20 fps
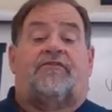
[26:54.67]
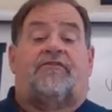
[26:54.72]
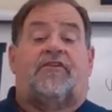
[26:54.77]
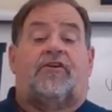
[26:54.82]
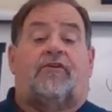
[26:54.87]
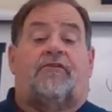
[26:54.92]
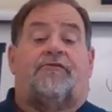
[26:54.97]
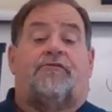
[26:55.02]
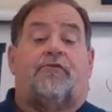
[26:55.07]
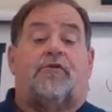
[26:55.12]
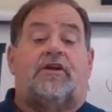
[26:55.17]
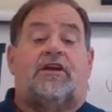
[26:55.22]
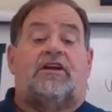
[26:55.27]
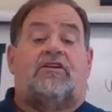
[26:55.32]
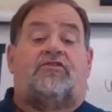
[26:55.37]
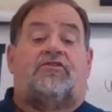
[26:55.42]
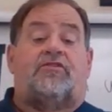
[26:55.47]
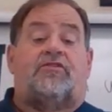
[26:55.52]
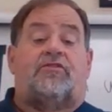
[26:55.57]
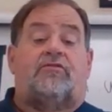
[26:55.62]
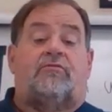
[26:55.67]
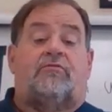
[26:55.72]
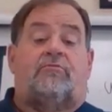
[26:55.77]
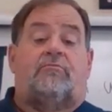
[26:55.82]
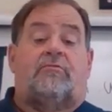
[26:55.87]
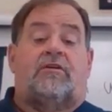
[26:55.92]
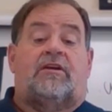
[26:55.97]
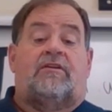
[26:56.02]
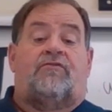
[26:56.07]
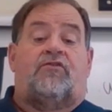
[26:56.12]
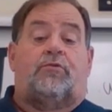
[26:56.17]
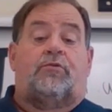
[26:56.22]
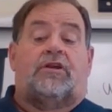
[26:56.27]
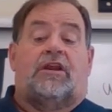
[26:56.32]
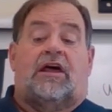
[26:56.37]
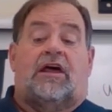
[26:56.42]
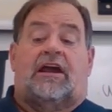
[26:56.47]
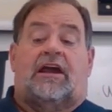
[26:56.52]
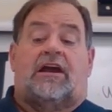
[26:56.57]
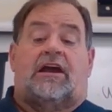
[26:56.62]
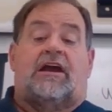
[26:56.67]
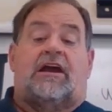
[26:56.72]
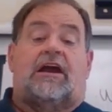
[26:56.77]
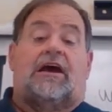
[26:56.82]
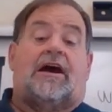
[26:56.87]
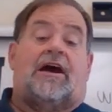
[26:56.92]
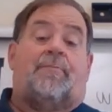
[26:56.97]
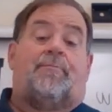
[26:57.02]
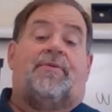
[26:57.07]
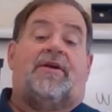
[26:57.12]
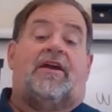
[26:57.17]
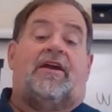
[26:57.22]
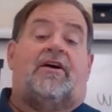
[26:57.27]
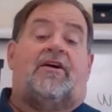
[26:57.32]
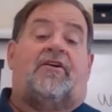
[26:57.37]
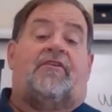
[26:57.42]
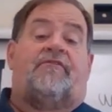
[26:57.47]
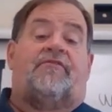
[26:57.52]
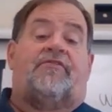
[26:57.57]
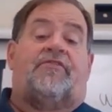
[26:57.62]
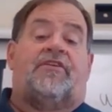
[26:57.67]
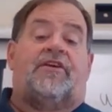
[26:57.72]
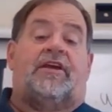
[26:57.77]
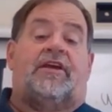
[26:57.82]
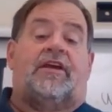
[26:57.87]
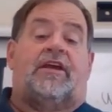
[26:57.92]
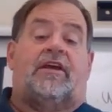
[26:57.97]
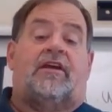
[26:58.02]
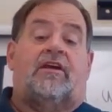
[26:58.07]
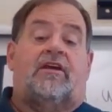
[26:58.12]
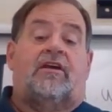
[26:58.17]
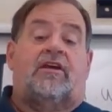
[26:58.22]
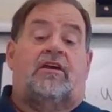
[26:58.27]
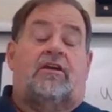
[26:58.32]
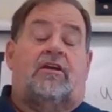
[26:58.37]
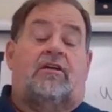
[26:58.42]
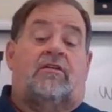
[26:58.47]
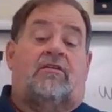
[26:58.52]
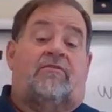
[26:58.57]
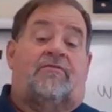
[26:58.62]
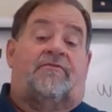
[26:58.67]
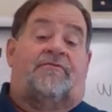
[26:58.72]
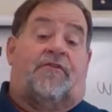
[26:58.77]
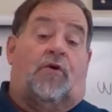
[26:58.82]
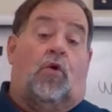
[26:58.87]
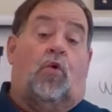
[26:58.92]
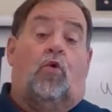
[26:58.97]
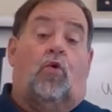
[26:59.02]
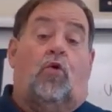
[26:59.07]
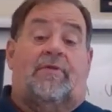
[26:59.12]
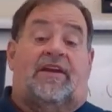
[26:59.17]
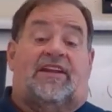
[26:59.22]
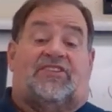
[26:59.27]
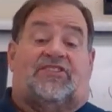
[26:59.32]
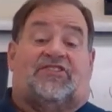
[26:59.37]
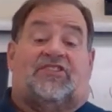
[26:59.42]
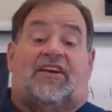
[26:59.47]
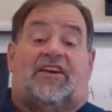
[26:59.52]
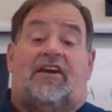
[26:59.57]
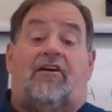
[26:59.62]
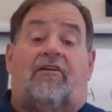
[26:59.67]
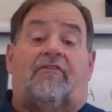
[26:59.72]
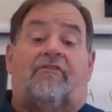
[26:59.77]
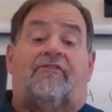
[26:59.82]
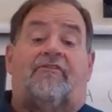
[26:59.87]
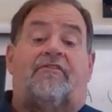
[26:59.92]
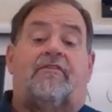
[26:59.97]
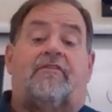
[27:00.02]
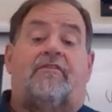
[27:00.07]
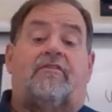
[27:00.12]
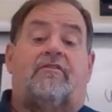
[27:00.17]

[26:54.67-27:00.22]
Feel free to, if you would like a copy of the form itself,